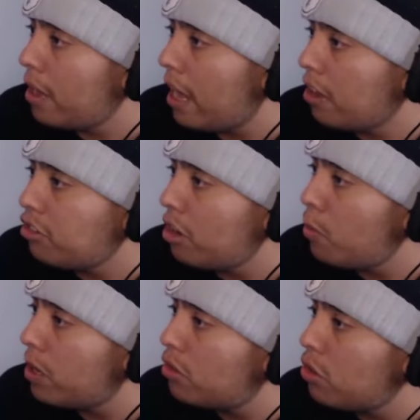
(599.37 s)
actually
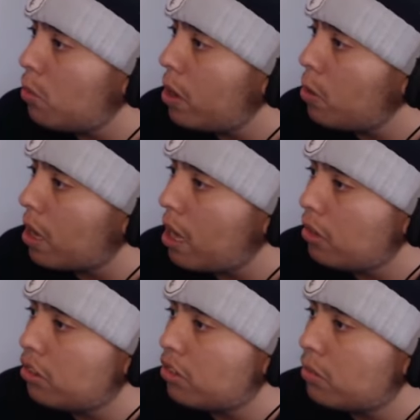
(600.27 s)
went too well,
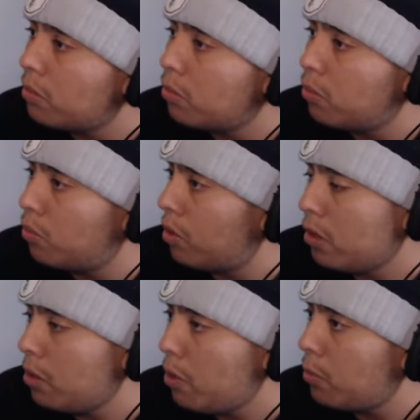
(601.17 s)
guys.
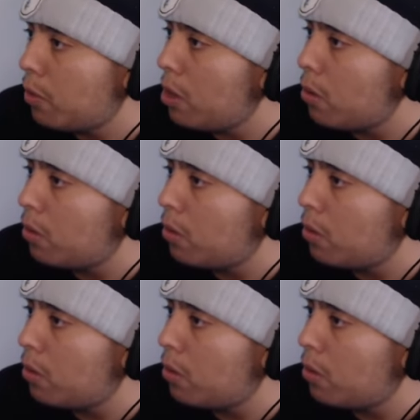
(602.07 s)
Really went well.